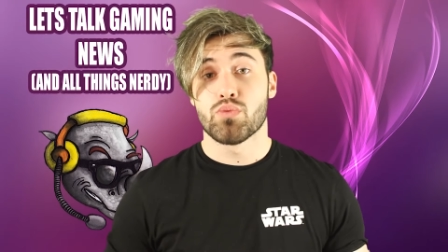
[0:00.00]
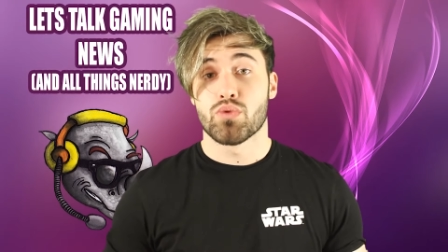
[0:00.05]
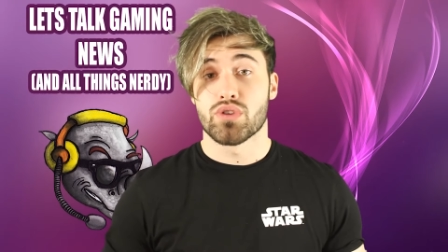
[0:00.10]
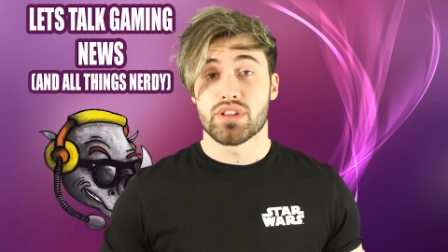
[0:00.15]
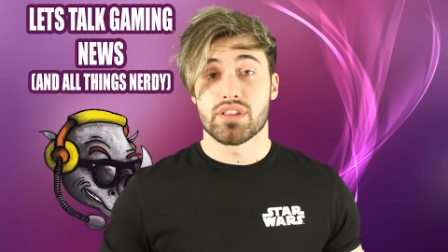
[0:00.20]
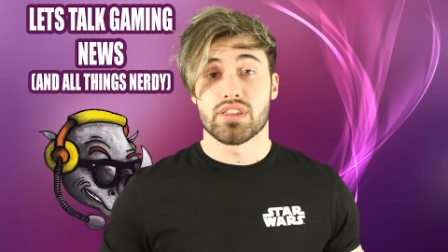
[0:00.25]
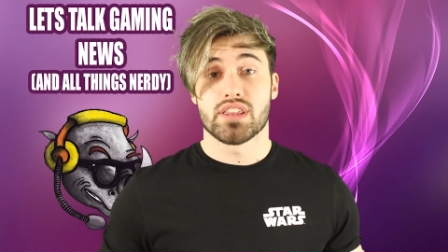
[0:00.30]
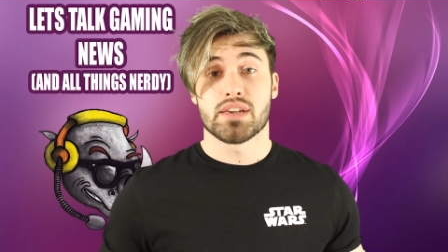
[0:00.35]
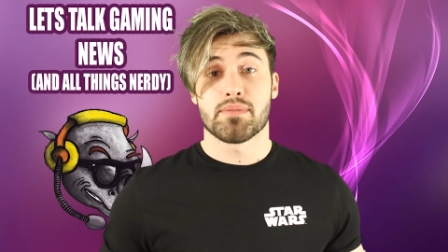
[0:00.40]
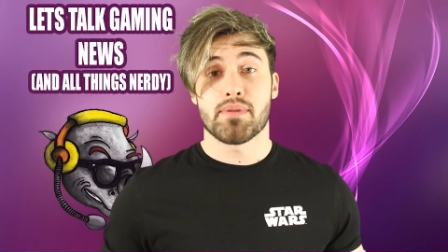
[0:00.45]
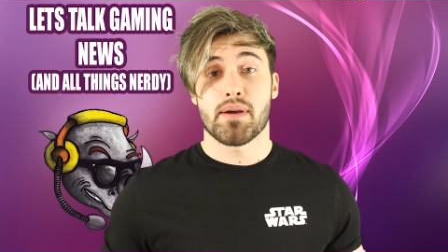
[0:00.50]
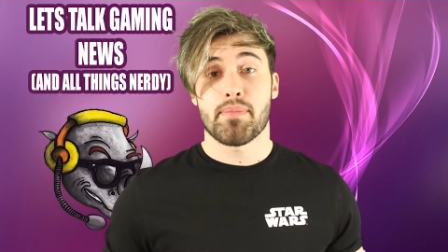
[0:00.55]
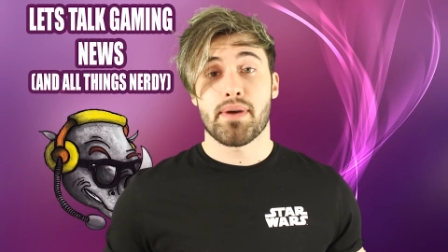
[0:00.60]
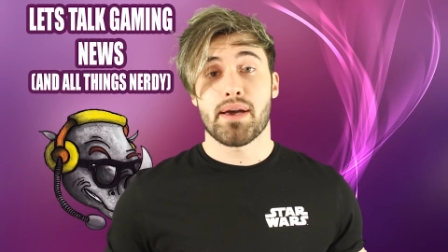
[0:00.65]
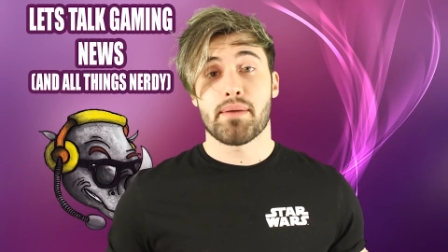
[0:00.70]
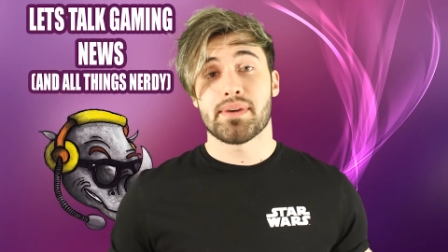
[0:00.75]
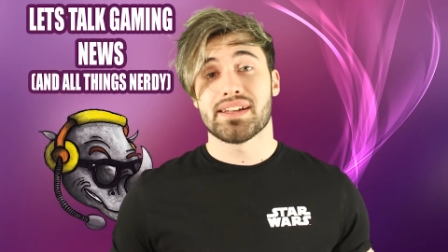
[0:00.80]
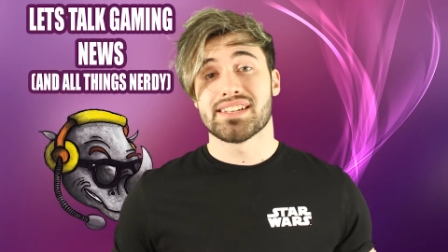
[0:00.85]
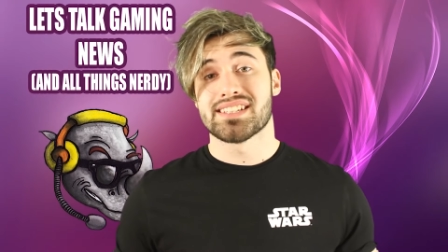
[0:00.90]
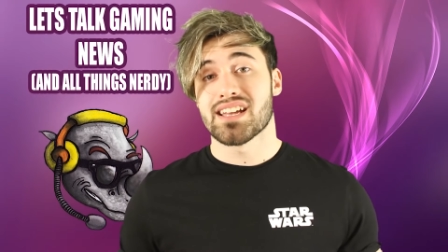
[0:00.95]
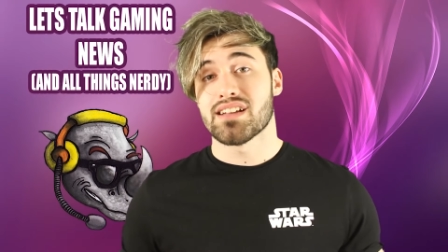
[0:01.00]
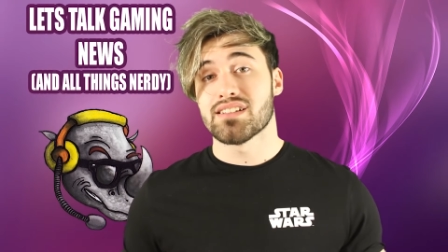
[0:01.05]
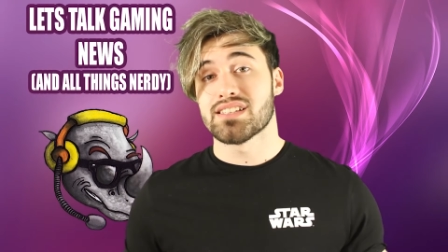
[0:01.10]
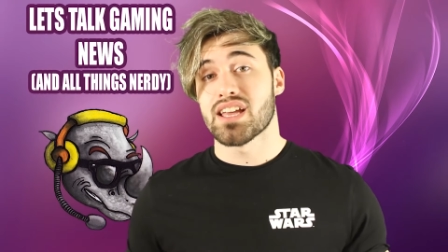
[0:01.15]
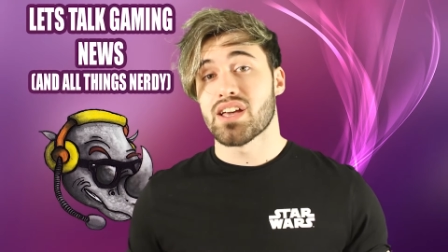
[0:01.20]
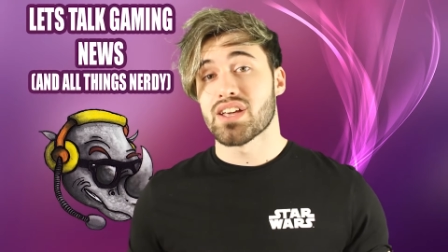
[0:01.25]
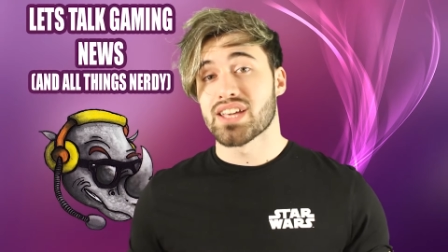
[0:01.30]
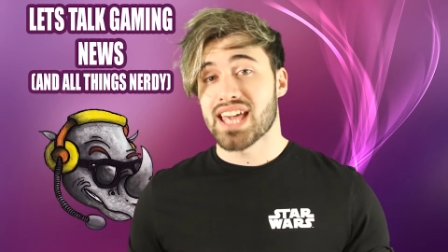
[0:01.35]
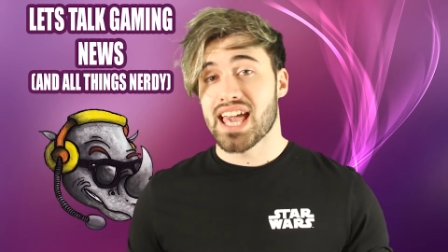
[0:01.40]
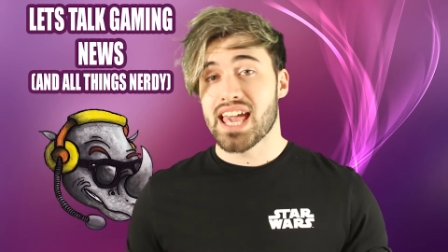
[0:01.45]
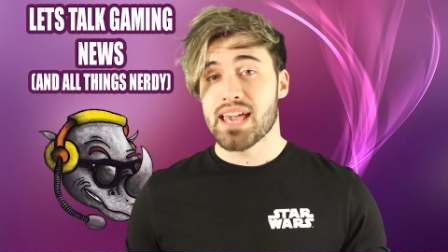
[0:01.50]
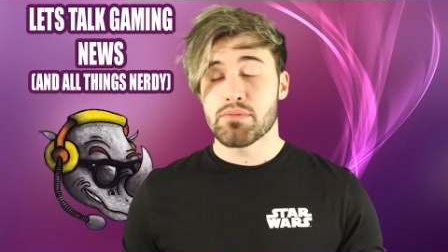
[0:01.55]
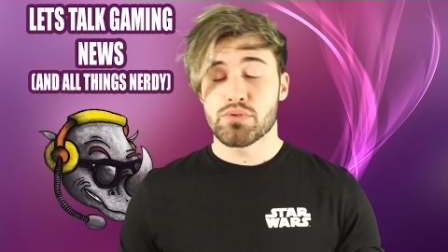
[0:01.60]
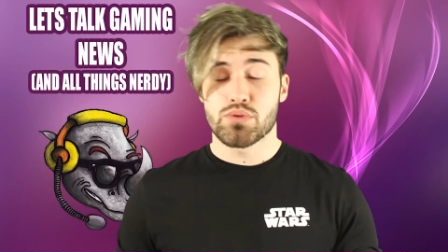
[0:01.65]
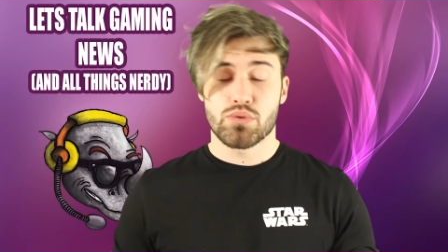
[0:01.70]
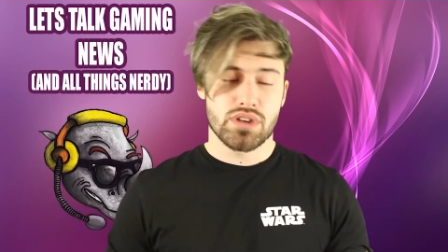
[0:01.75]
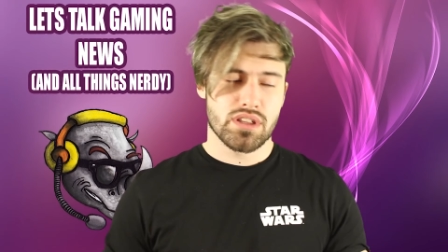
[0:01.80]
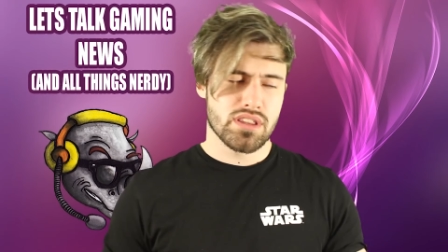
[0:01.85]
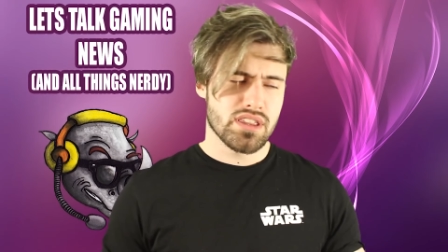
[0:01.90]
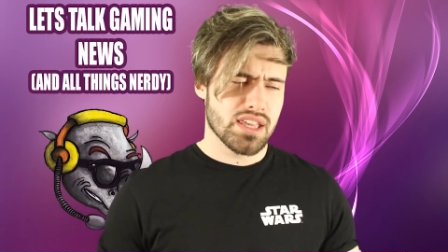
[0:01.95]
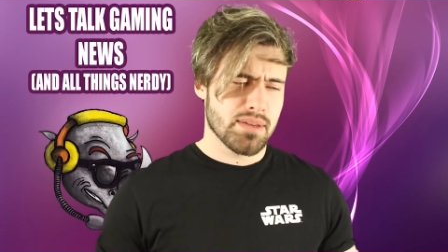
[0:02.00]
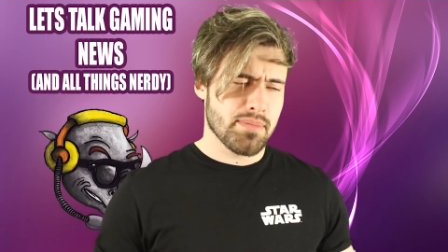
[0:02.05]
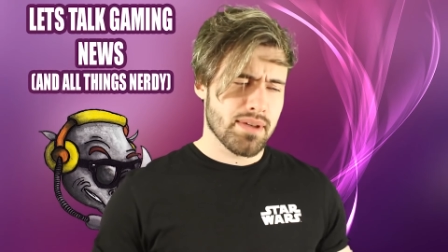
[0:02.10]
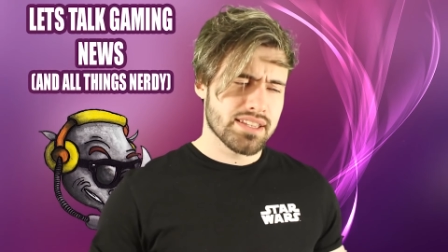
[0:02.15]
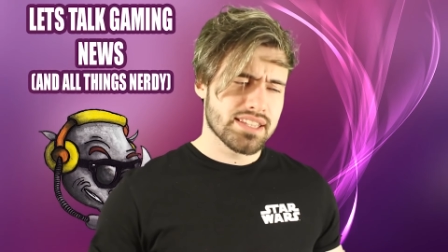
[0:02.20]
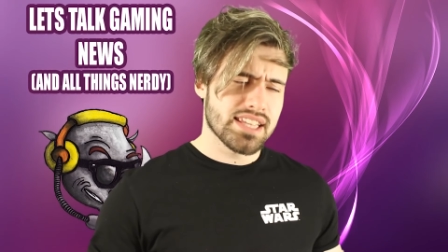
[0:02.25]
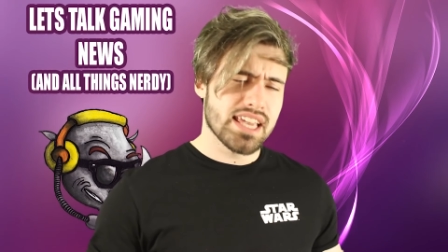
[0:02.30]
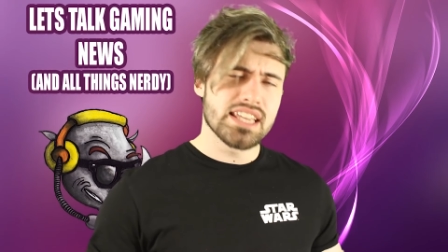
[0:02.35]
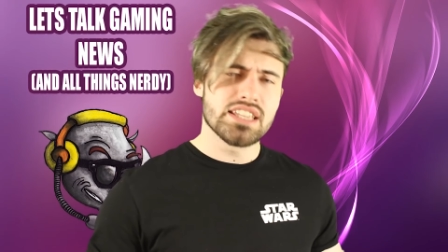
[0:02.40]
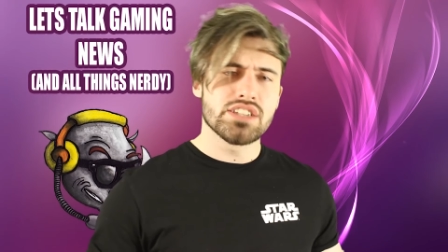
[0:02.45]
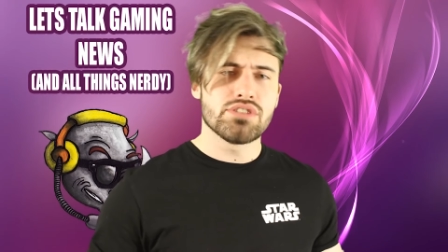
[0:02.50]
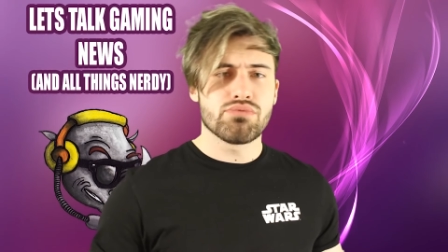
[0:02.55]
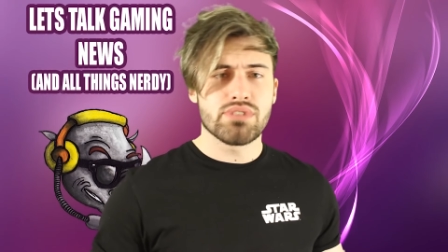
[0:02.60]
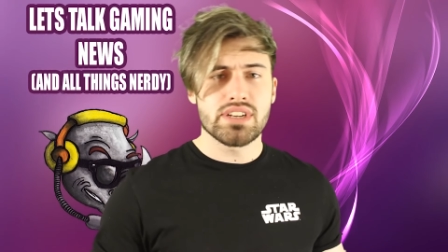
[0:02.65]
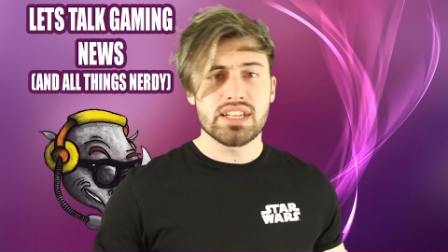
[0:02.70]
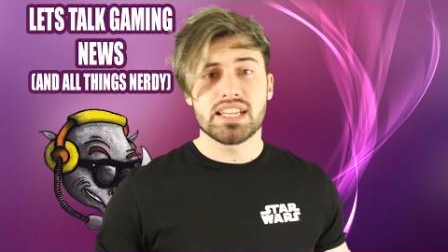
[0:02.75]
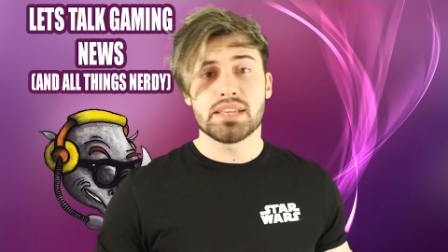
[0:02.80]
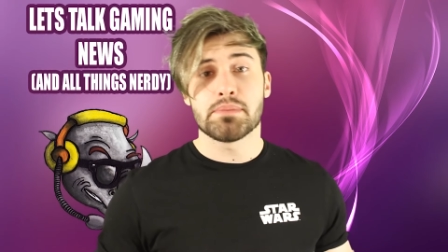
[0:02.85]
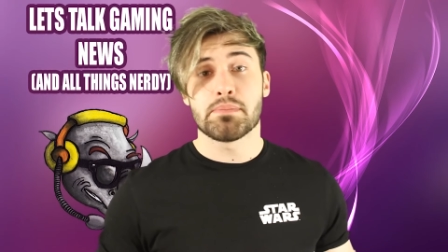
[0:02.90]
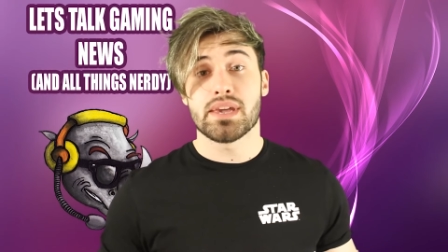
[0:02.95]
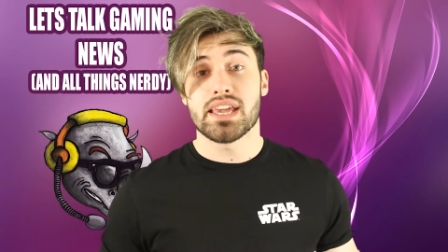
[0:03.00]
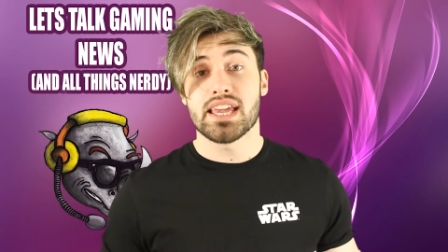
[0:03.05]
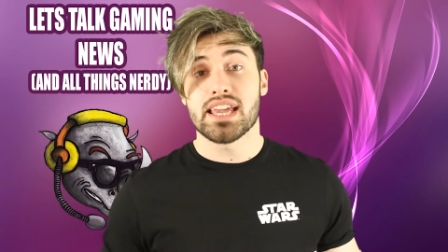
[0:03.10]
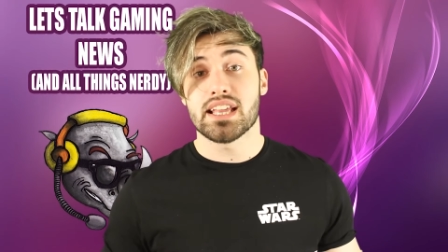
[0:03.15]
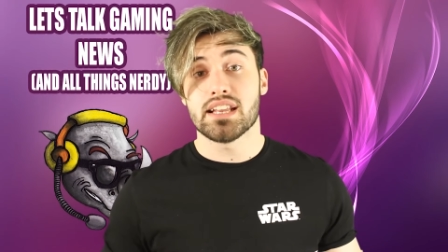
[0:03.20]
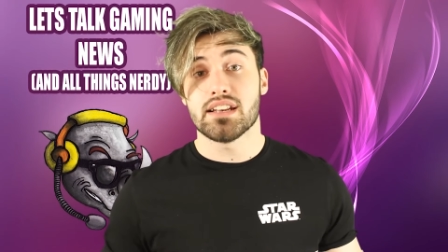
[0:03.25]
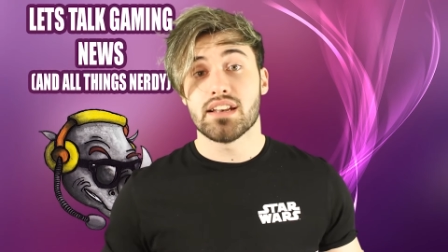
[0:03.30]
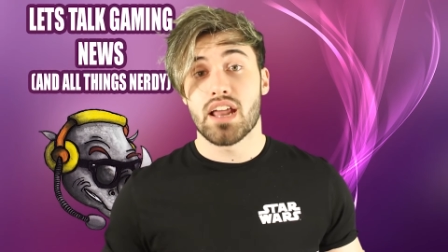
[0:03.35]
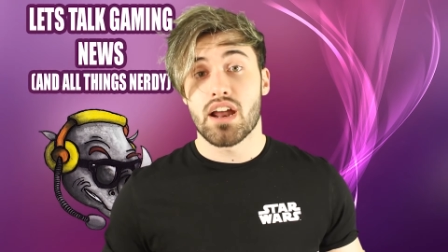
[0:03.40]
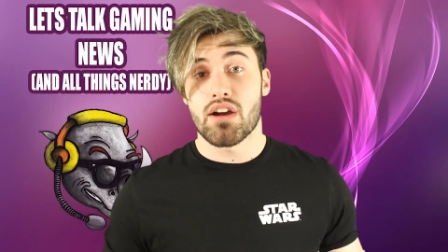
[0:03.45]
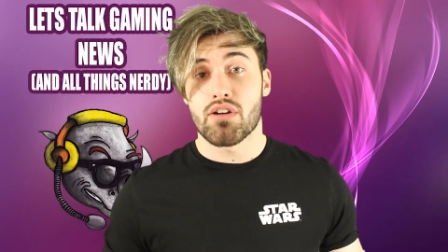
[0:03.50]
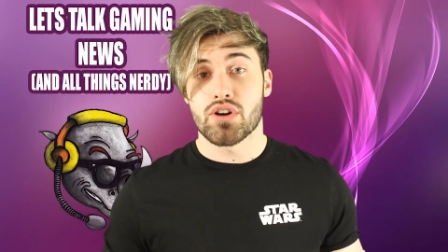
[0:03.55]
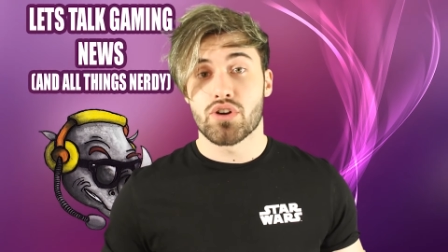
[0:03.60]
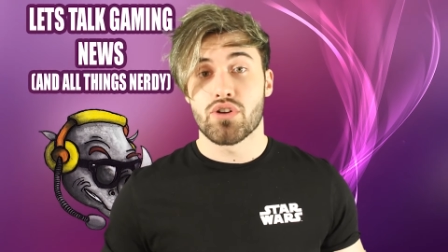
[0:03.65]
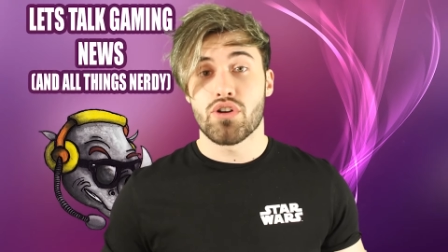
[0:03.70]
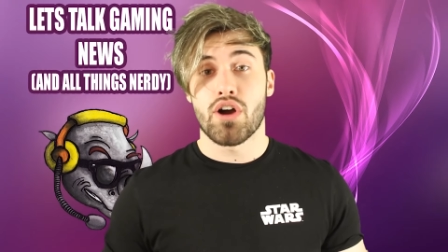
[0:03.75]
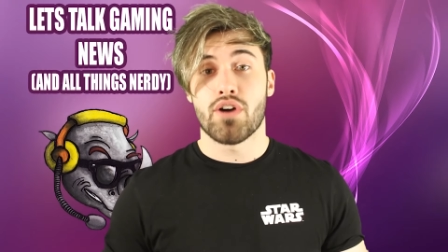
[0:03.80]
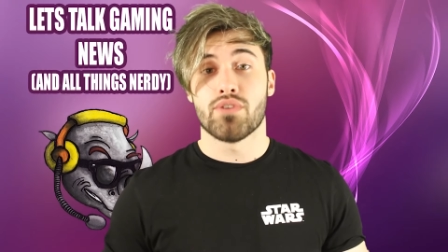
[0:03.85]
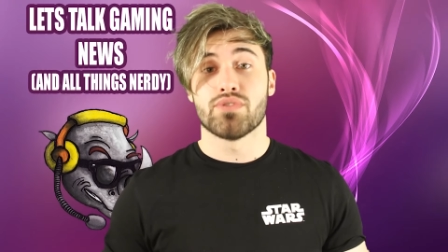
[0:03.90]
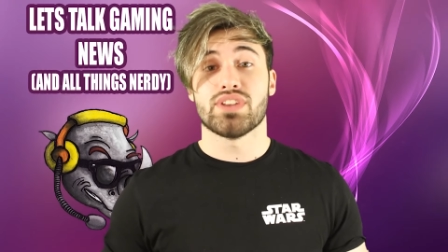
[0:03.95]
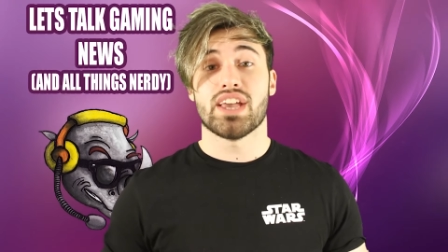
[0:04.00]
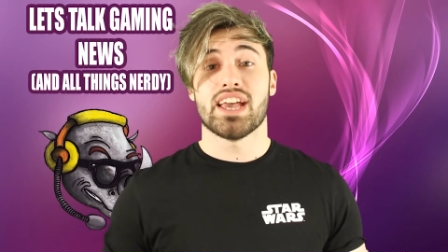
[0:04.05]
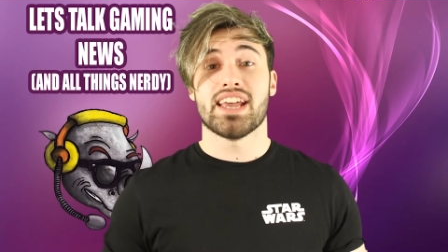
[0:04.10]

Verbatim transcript: What do you think about Batman Telltale Games? What do you think about Daisy Ridley being Lara Croft?